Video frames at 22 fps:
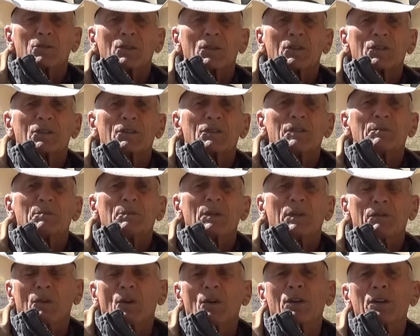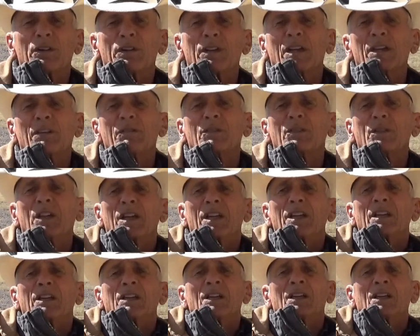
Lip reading: was before the AVA,